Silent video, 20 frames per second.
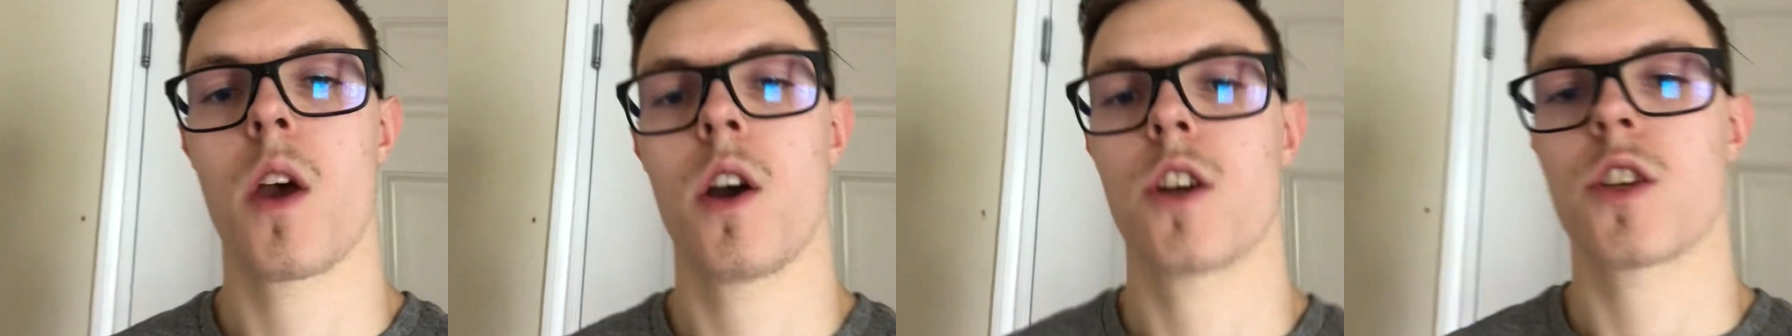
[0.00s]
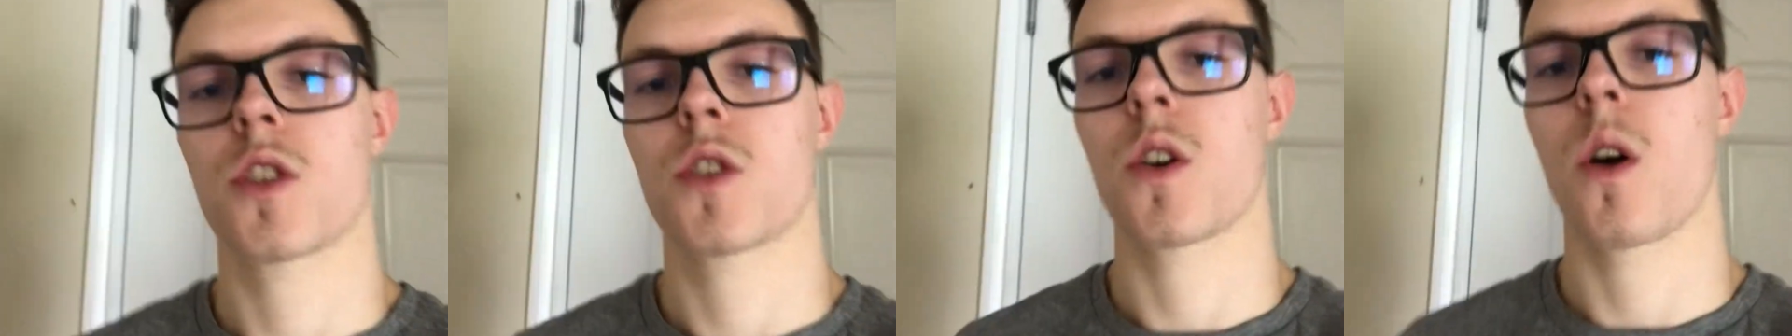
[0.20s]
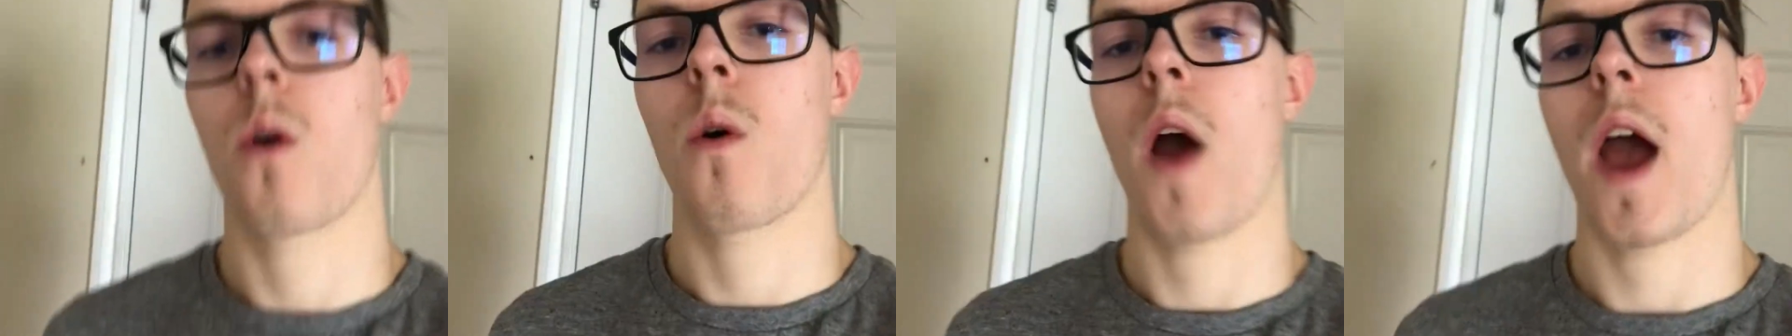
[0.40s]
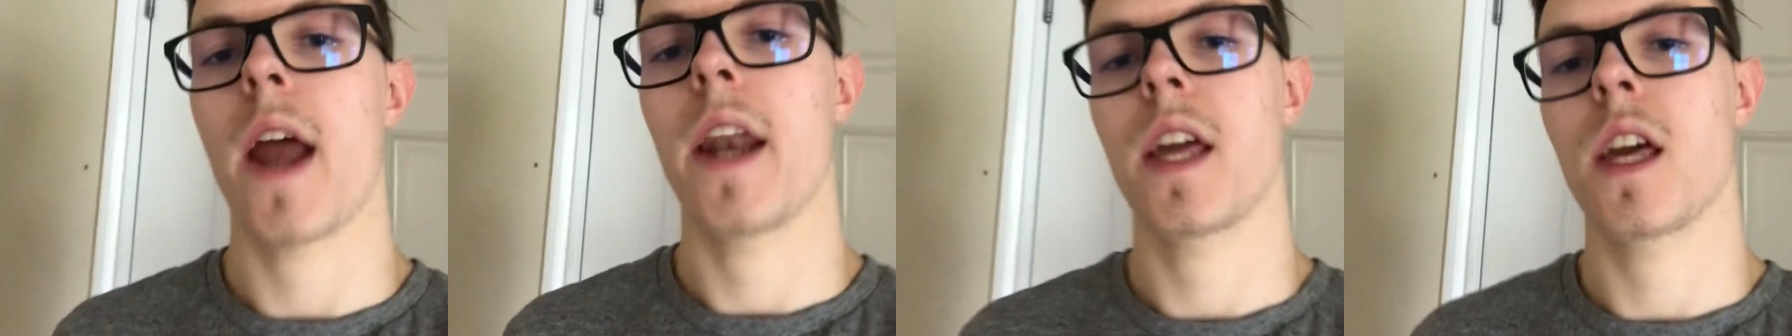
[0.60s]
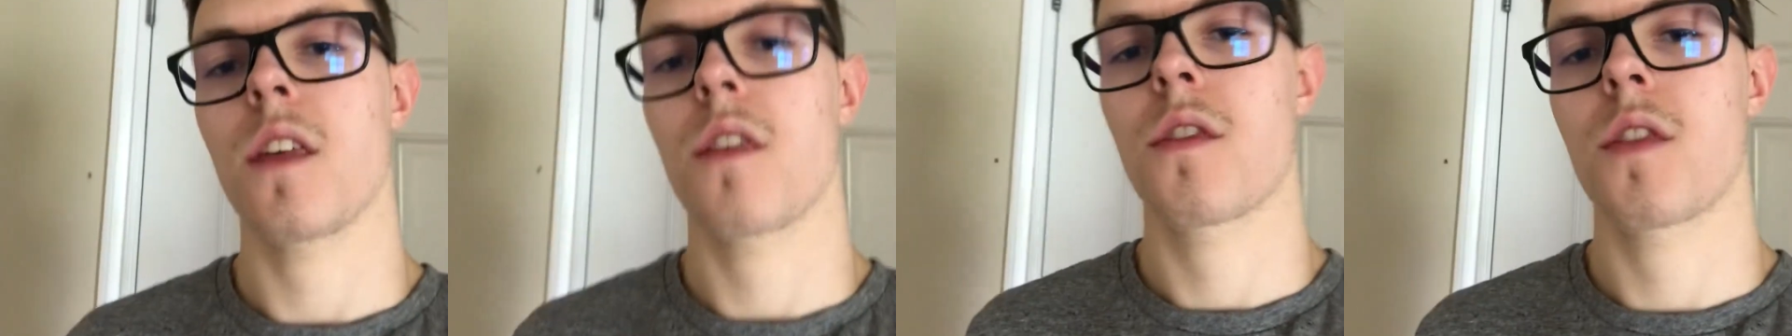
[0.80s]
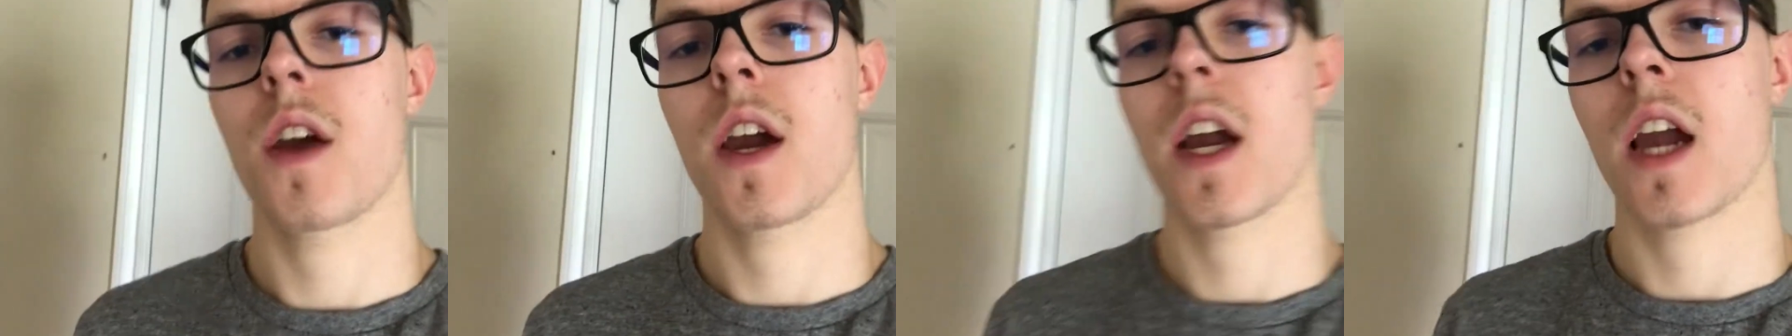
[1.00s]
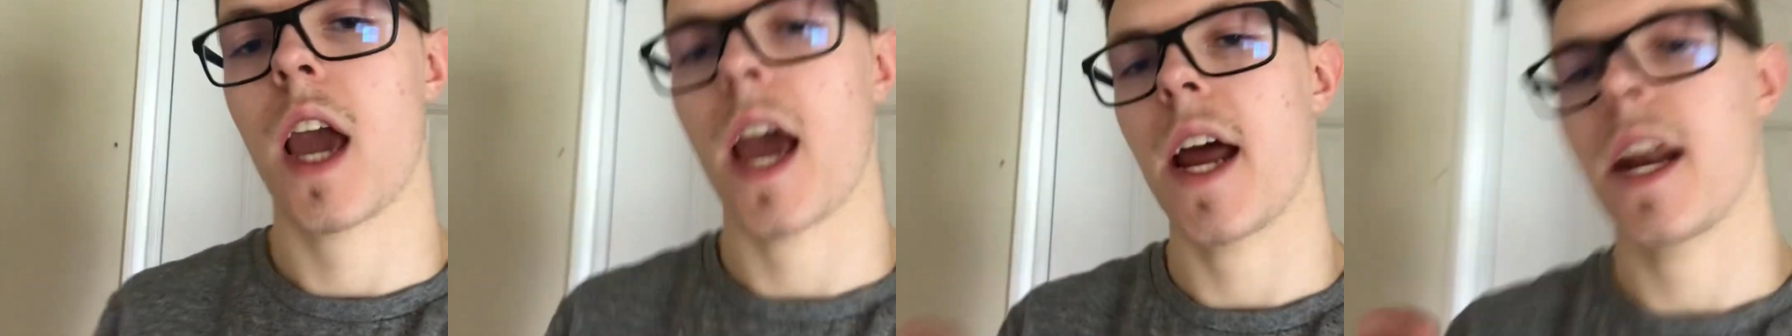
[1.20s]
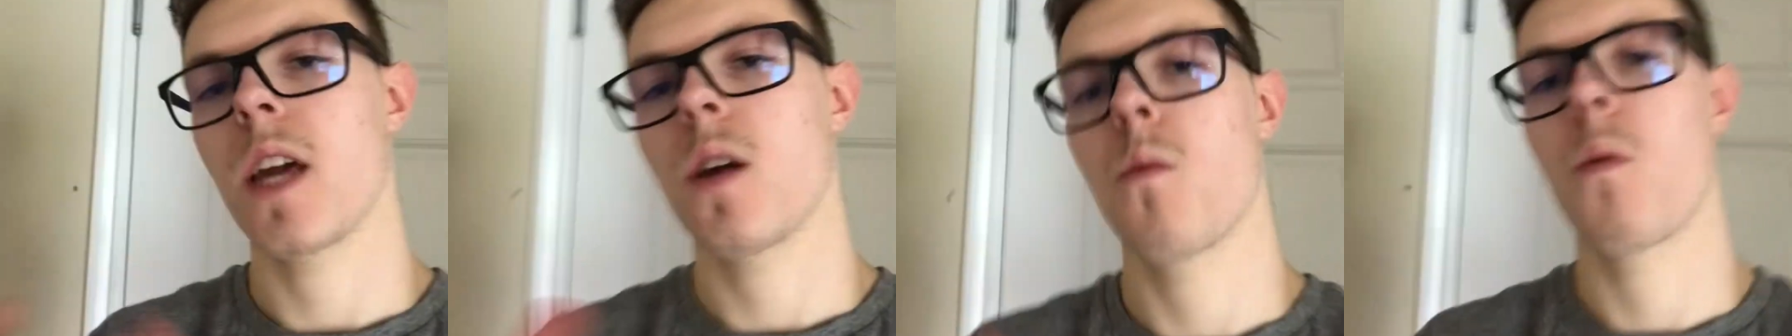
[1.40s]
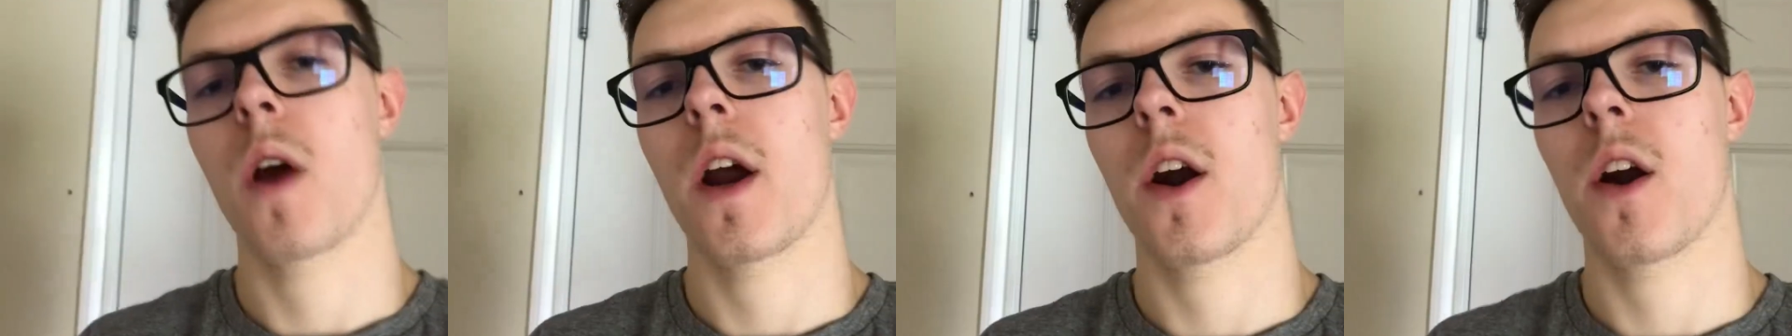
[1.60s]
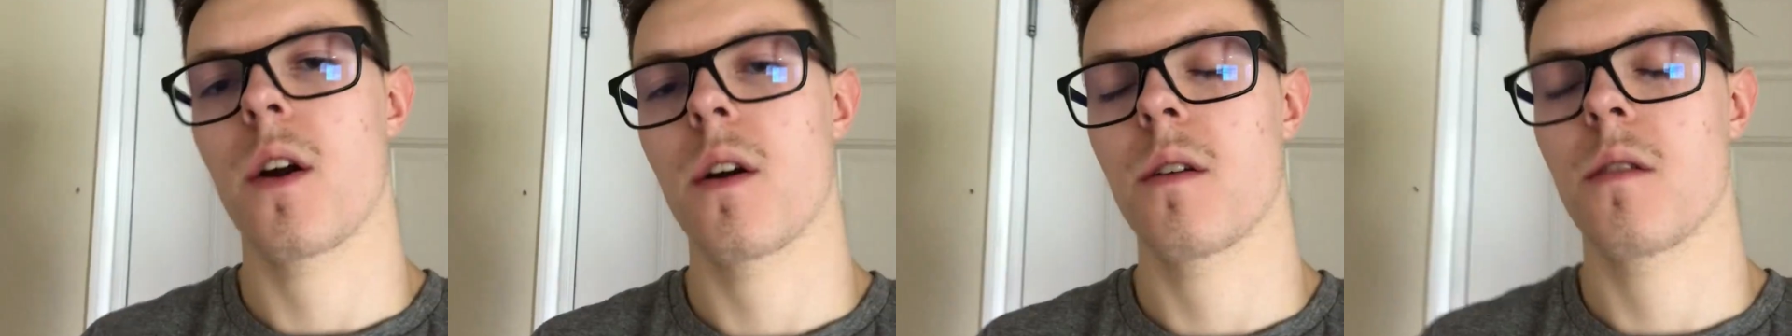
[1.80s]
So anything
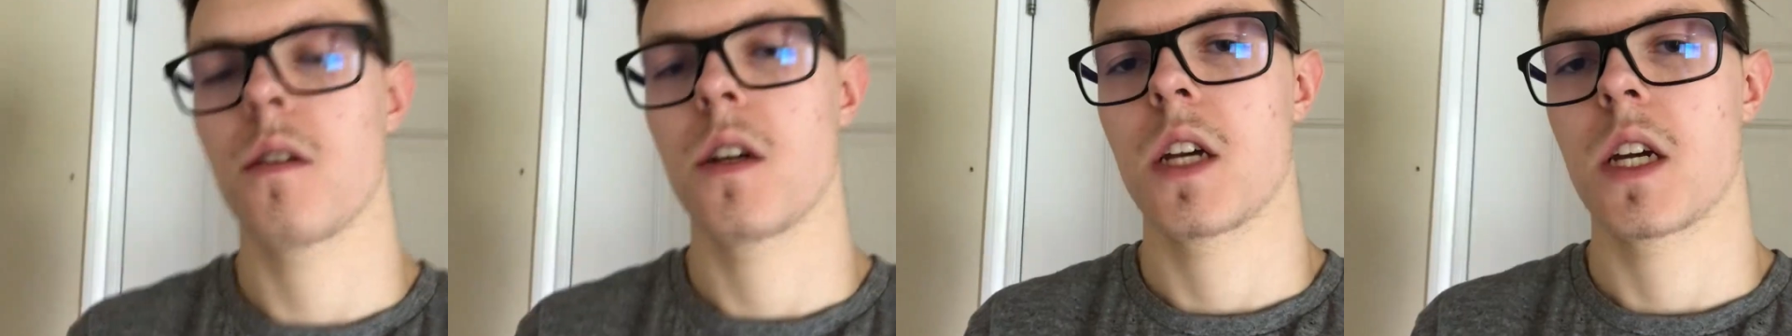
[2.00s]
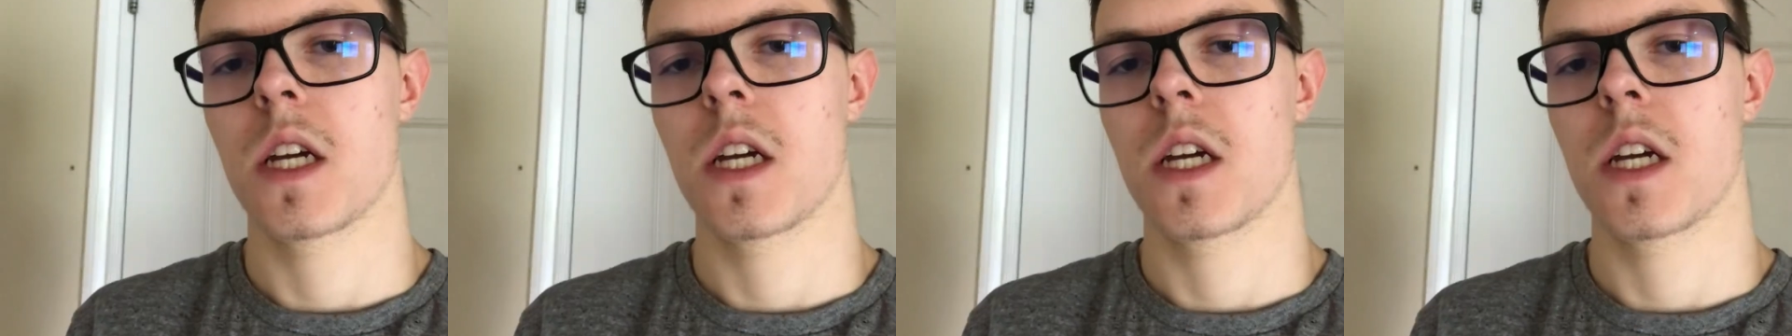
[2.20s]
anywhere